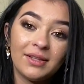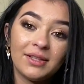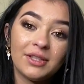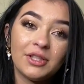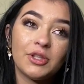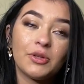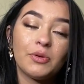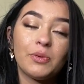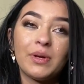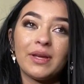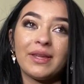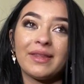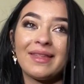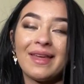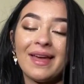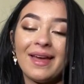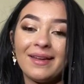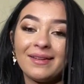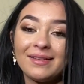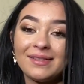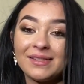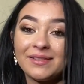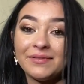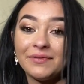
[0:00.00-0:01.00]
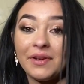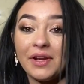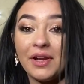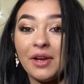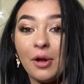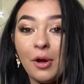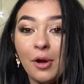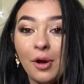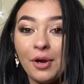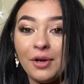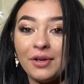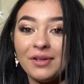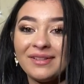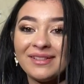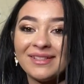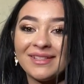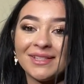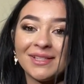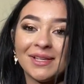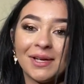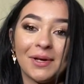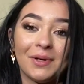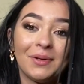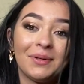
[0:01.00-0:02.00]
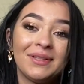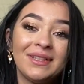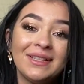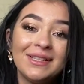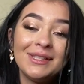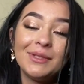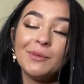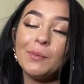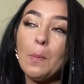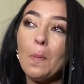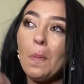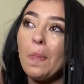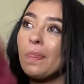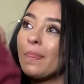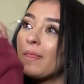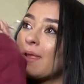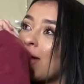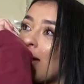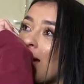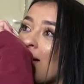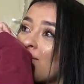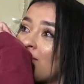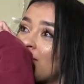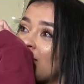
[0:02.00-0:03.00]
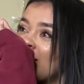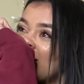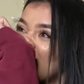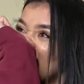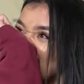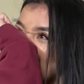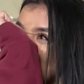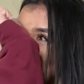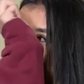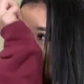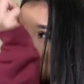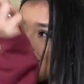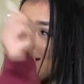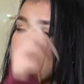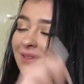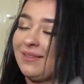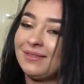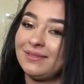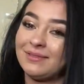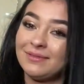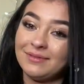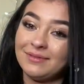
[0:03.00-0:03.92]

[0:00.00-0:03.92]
doing that is very hard, so I haven't done that yet.